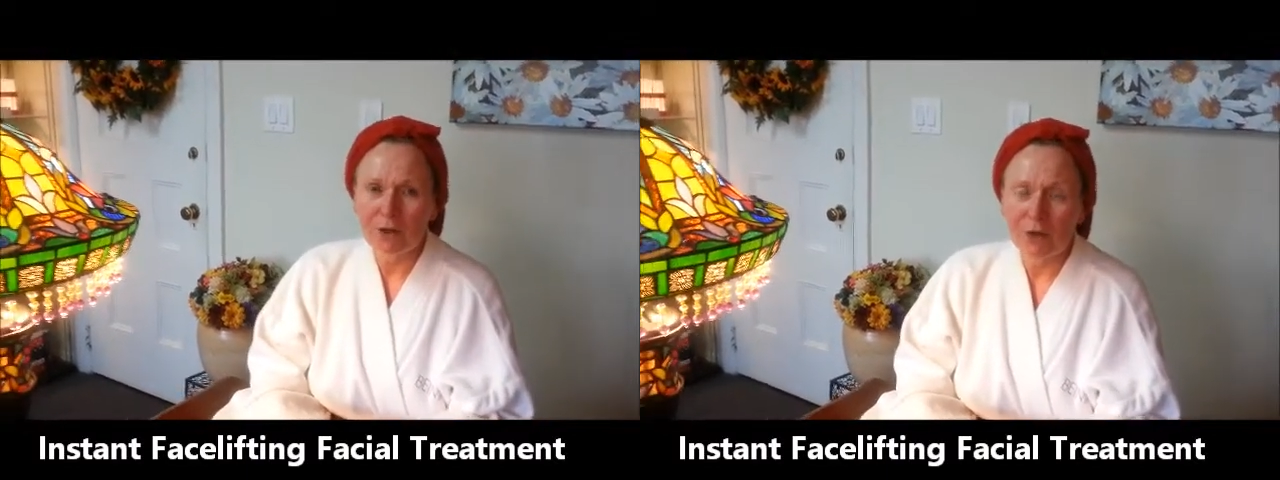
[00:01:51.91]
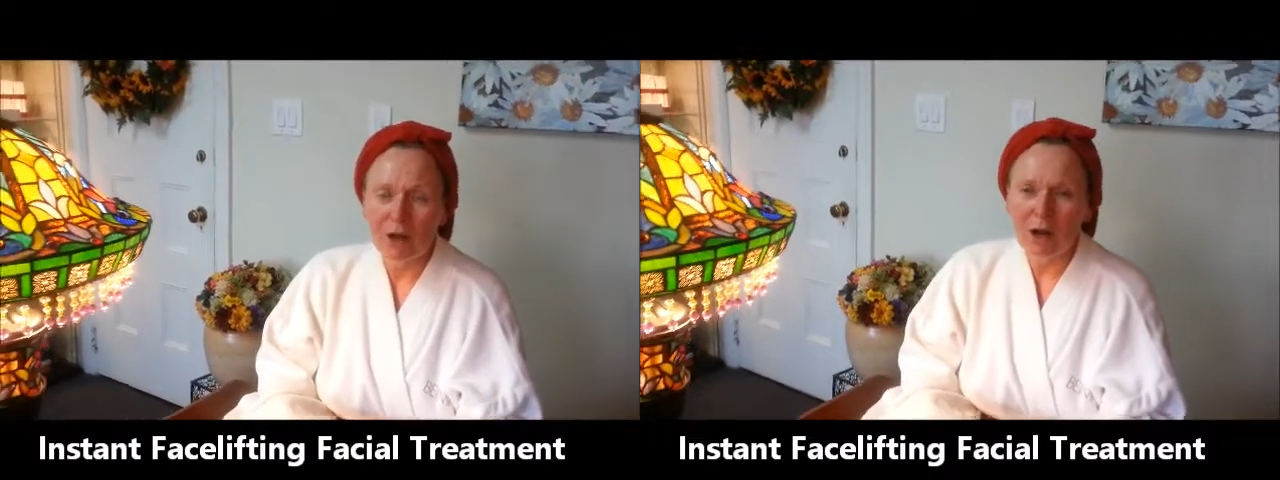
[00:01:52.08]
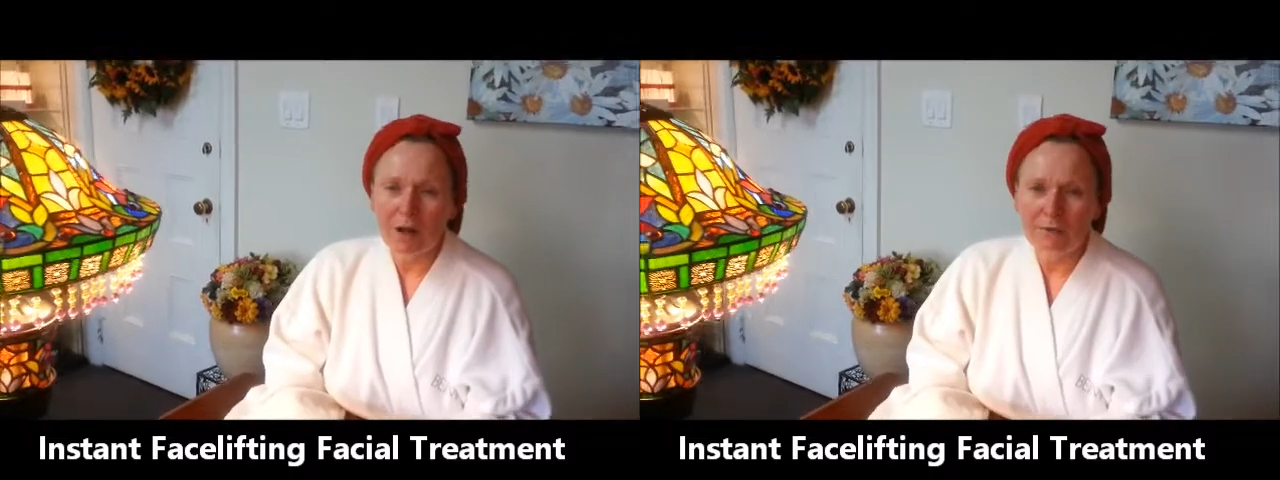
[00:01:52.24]

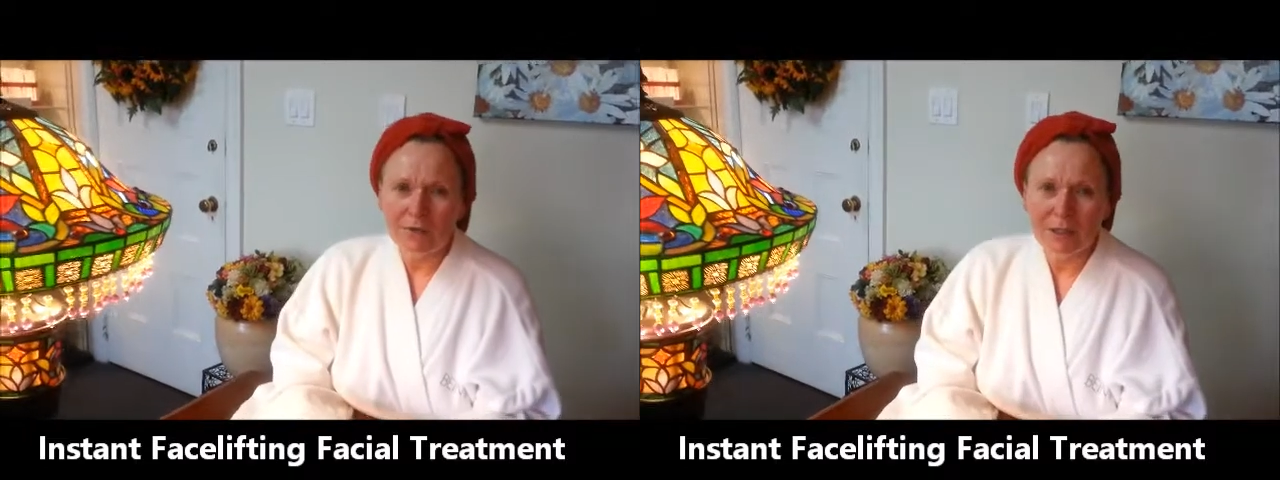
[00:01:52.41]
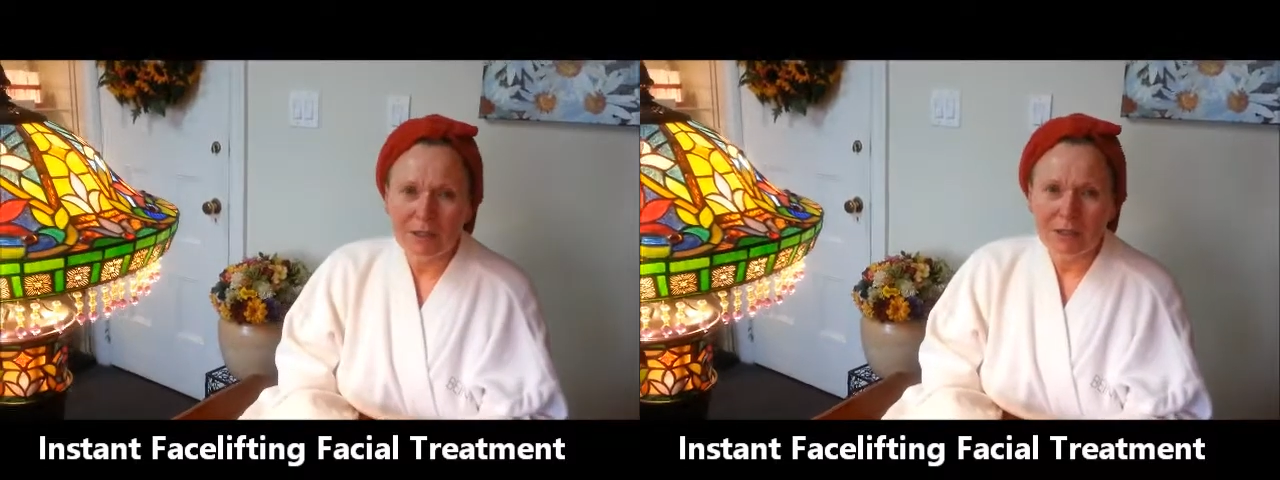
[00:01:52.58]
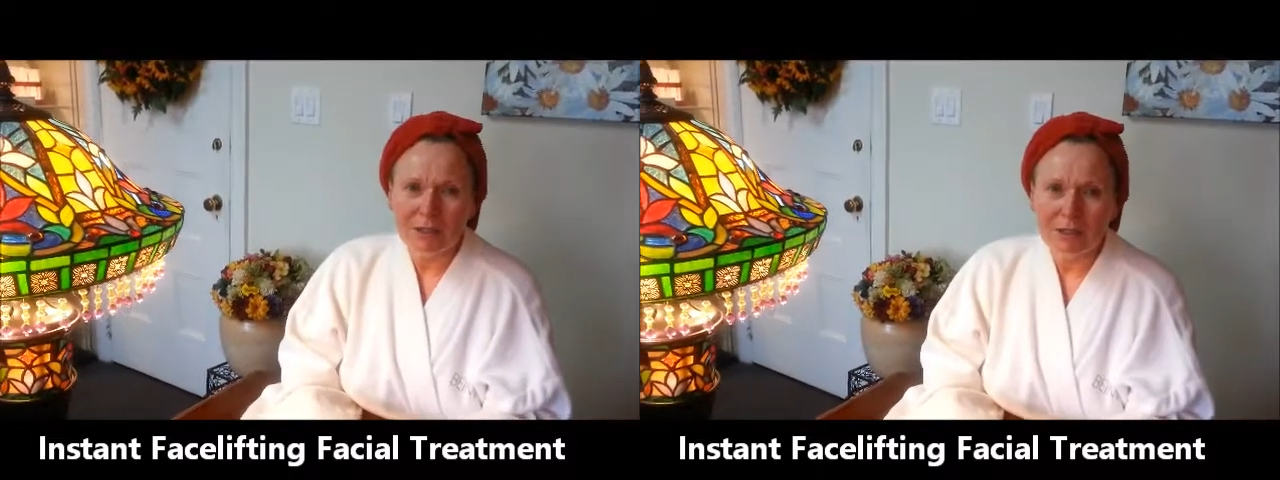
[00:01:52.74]
Your
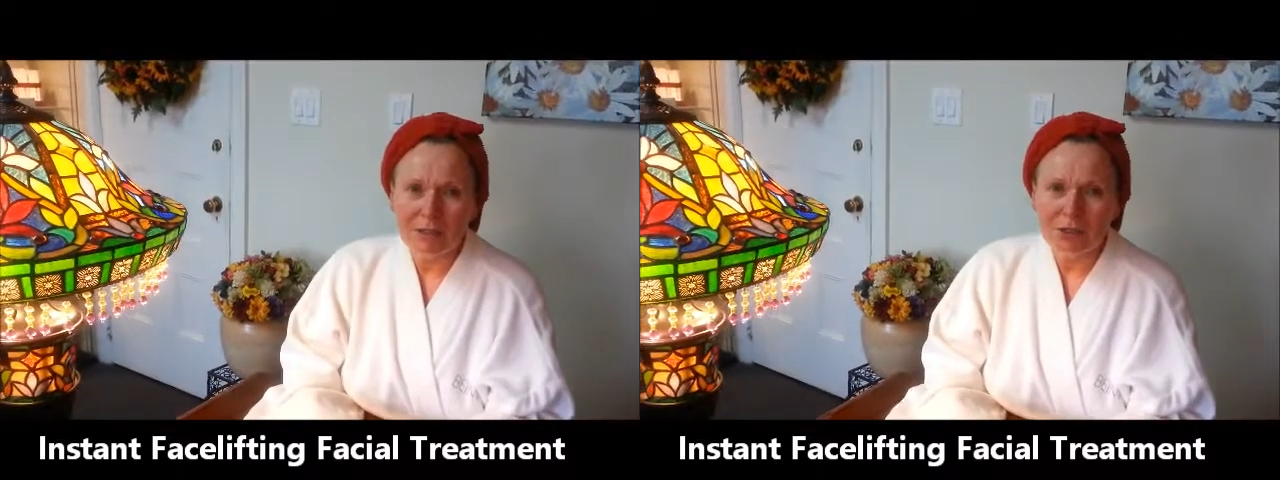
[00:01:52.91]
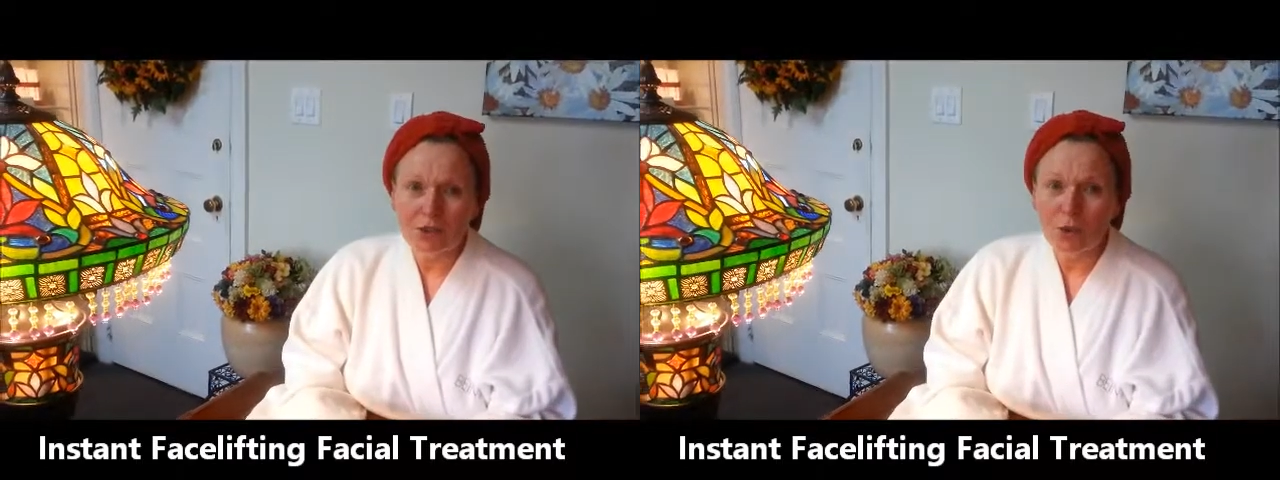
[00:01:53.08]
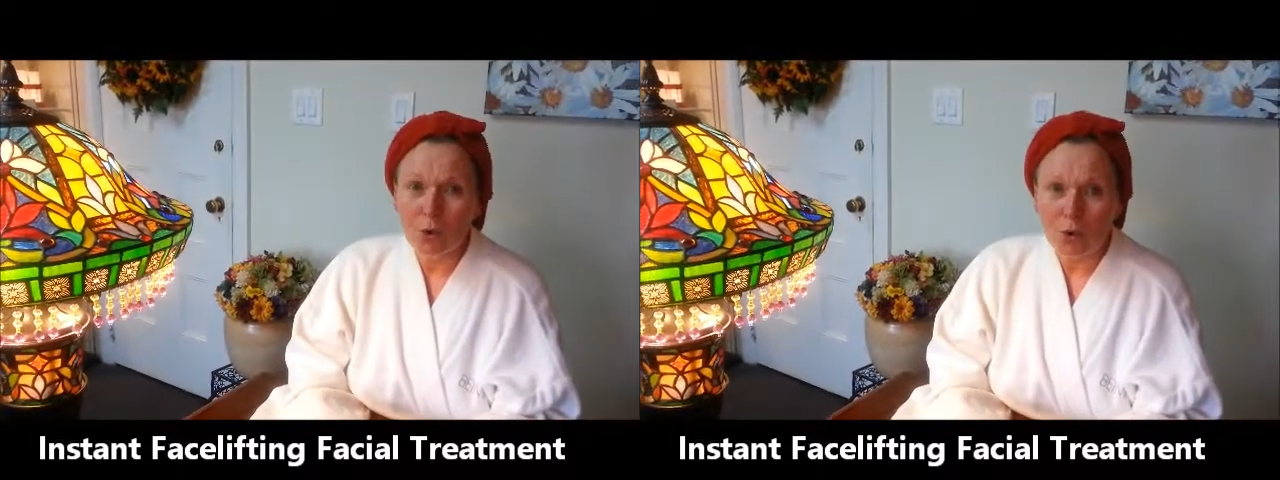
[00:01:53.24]
confidence
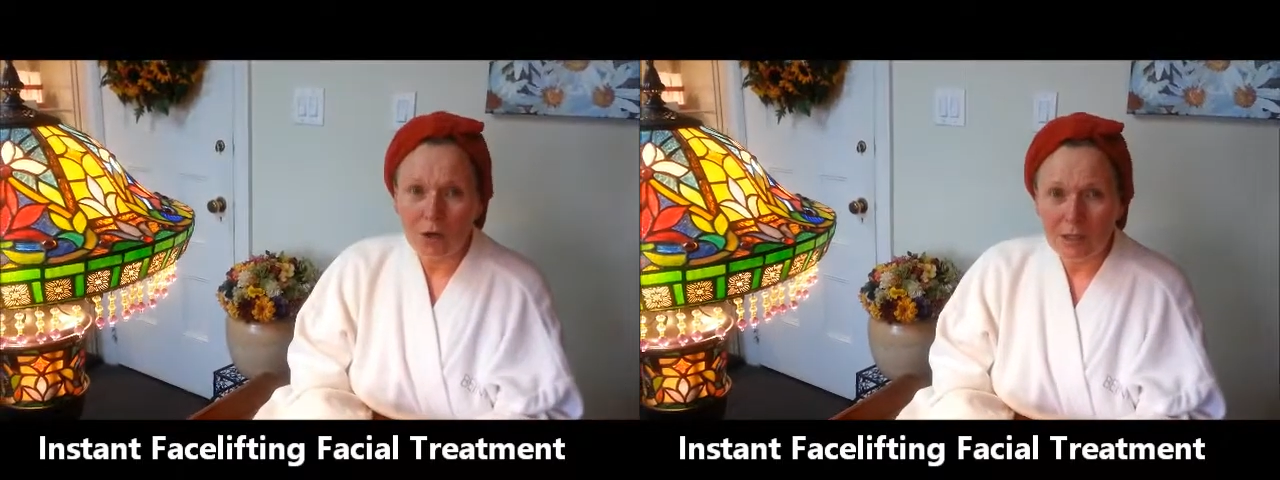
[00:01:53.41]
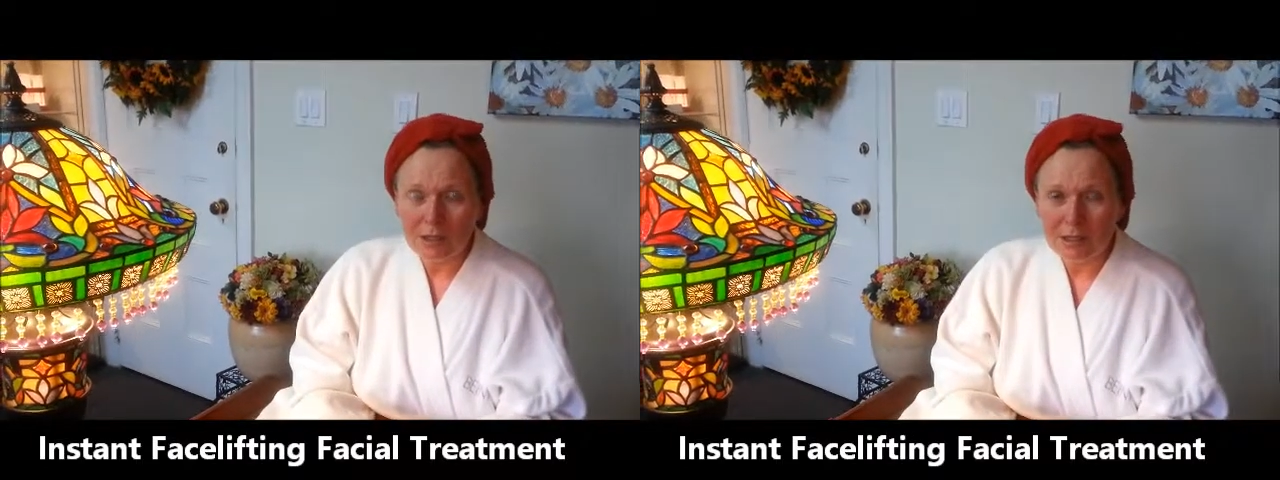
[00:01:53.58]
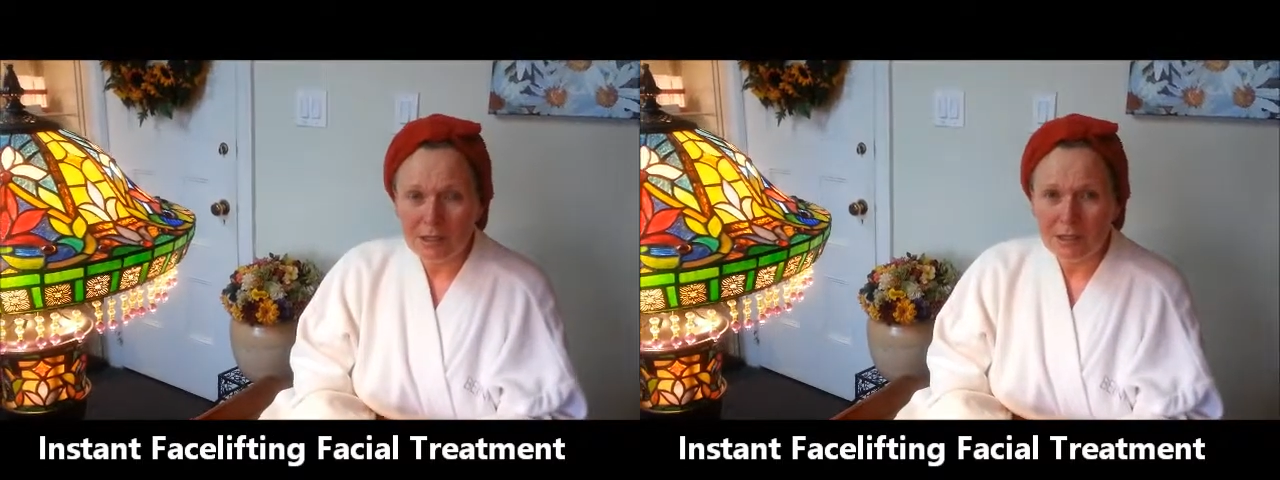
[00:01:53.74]

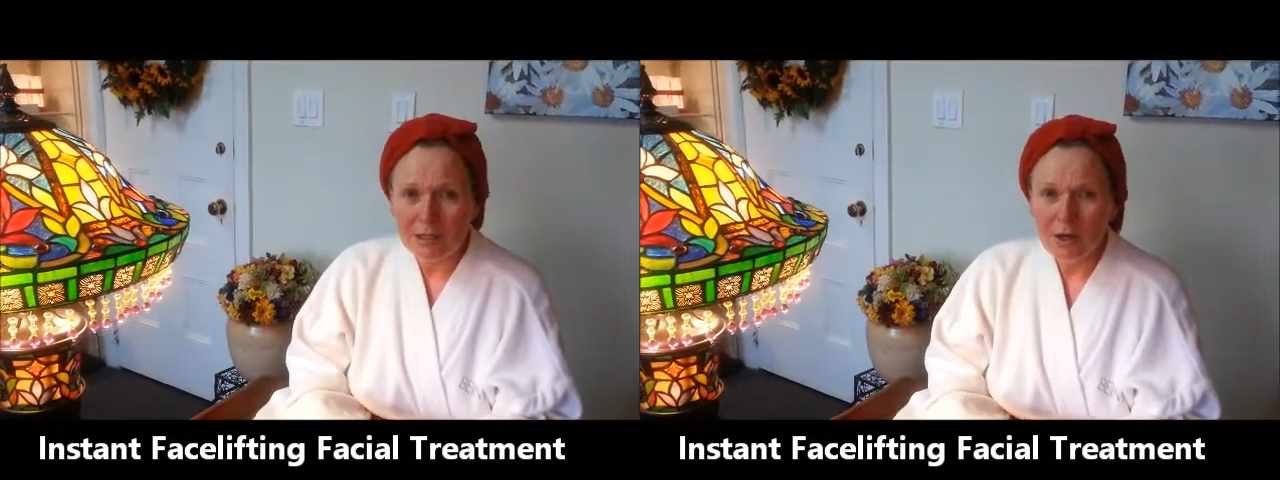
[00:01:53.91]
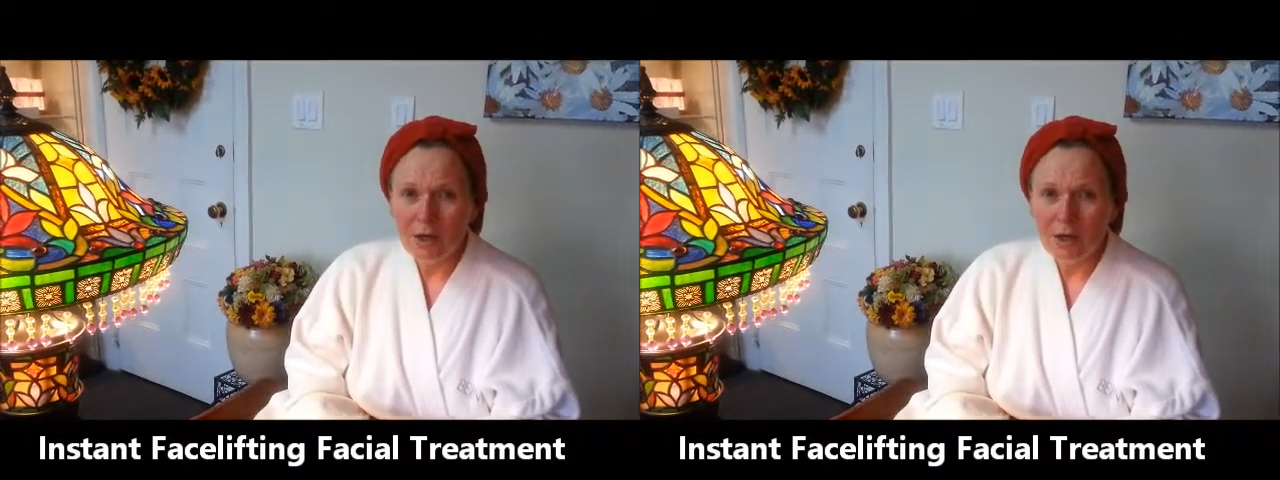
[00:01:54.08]
soars